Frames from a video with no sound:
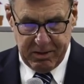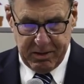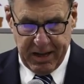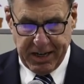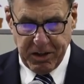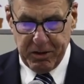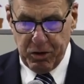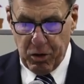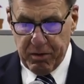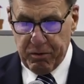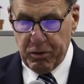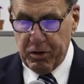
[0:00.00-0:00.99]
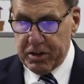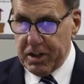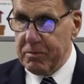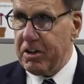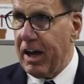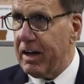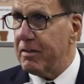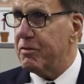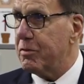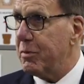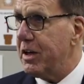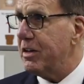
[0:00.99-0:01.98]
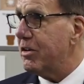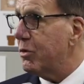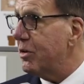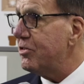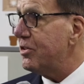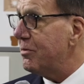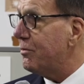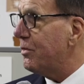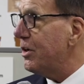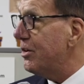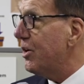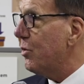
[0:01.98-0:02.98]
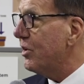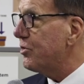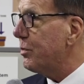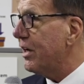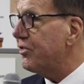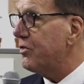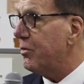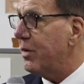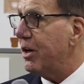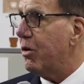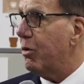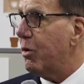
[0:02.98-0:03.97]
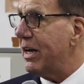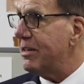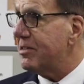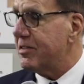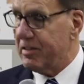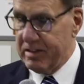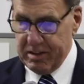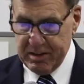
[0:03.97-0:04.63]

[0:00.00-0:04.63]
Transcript: Thank you, Lord, for all that you've taken from me and your wisdom, for you know what's best for me always.